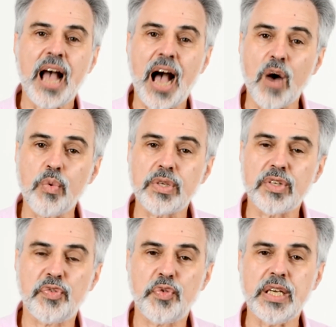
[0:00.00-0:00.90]
How would it
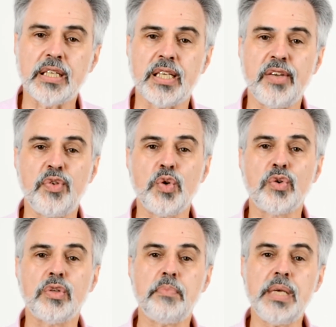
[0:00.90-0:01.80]
feel if you
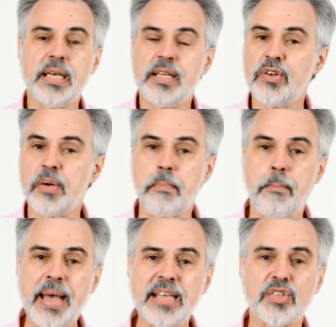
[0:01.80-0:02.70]
could be in your
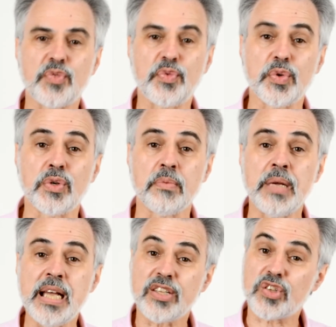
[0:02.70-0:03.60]
best form
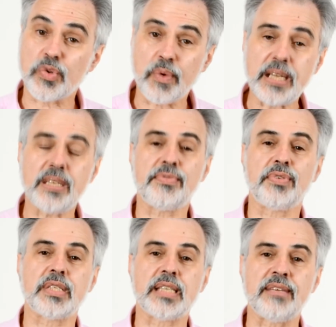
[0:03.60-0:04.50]

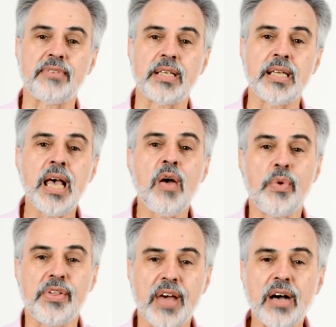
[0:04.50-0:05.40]
24 7
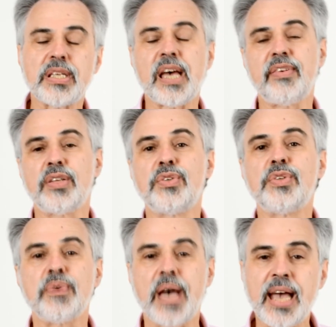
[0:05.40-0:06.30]
without having to
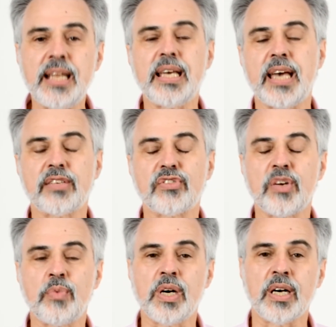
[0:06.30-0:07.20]
do any
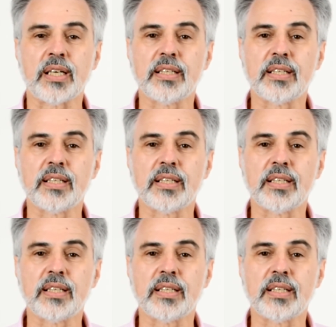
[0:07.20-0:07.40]
extra work?